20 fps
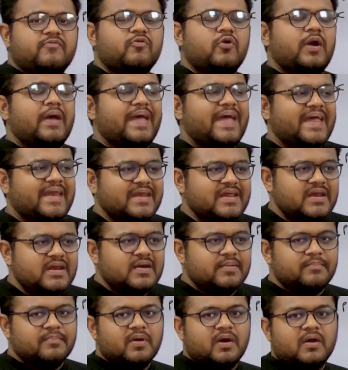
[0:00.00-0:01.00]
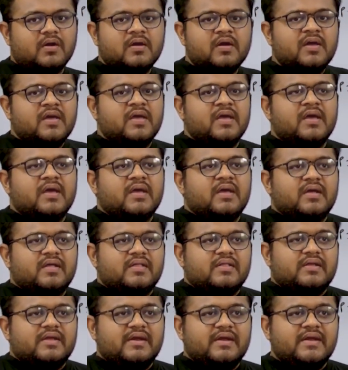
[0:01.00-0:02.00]
for any number,
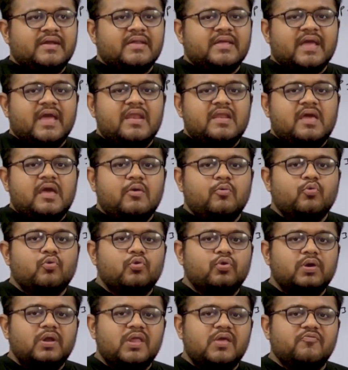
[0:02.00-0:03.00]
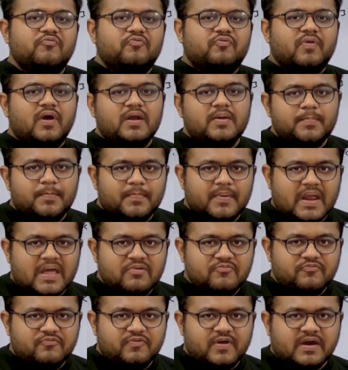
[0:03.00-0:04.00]
it can have only one prime
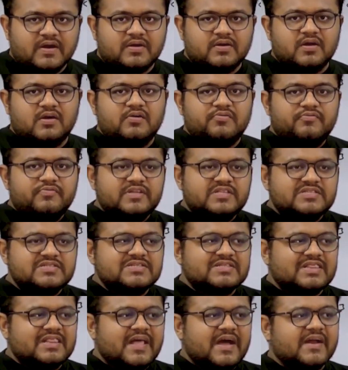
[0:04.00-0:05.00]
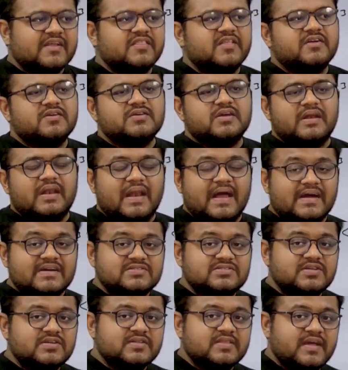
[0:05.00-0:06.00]
factor which is larger
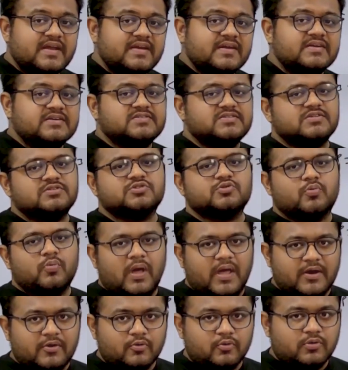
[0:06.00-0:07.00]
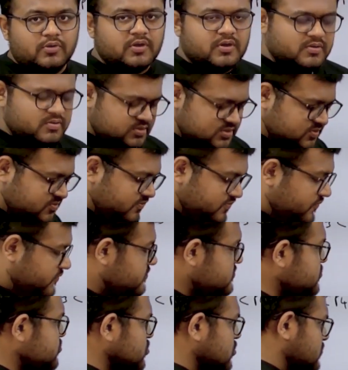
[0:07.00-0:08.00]
than its square root.
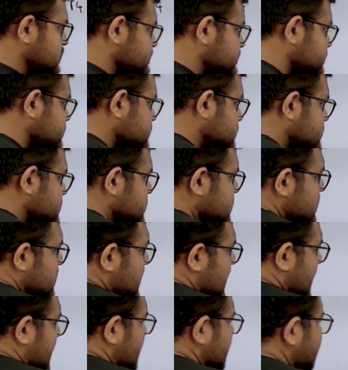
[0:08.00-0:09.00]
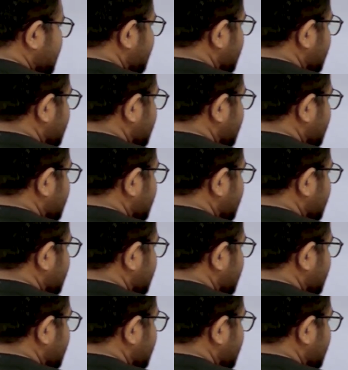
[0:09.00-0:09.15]
So if